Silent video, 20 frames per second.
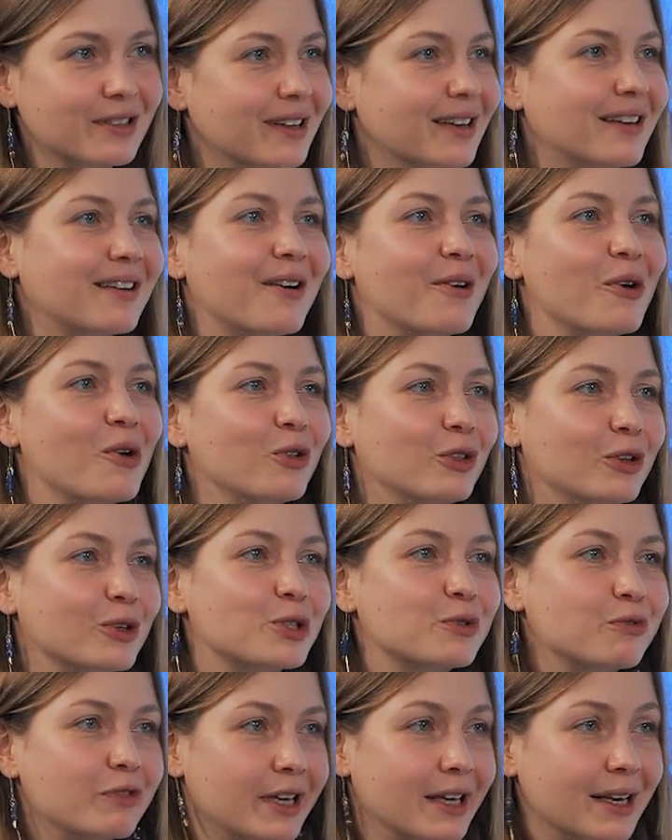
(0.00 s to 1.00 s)
like all
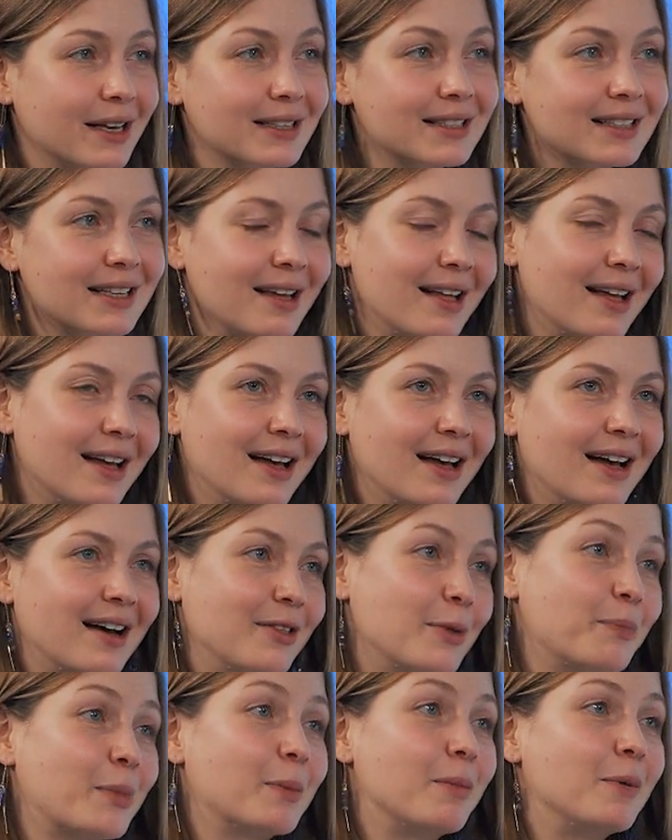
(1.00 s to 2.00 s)
those things,
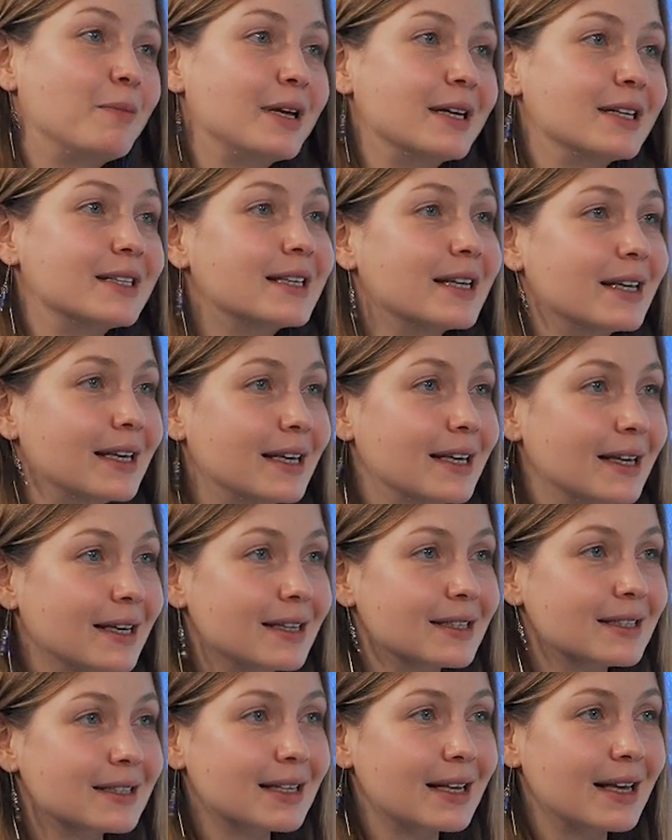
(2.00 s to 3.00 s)
the probability
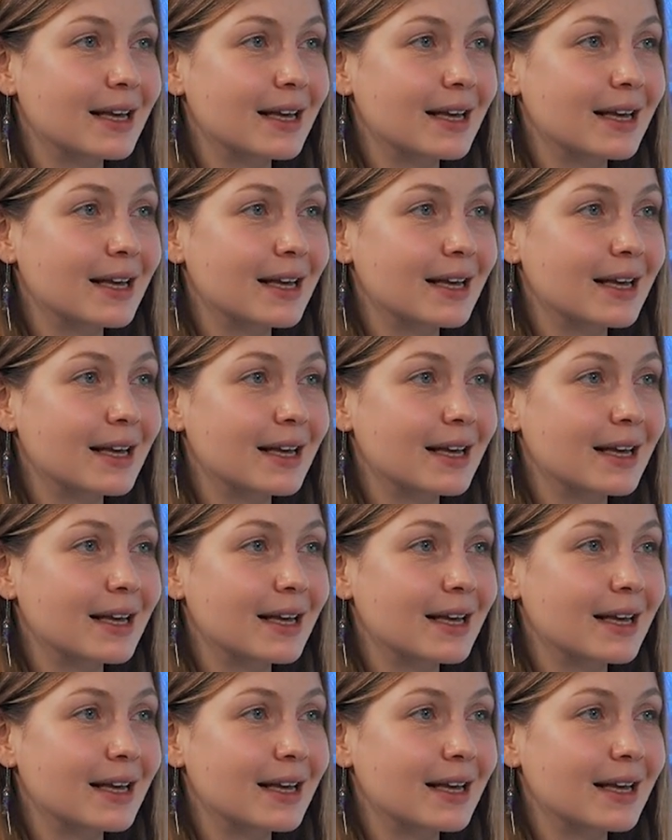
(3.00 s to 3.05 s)
is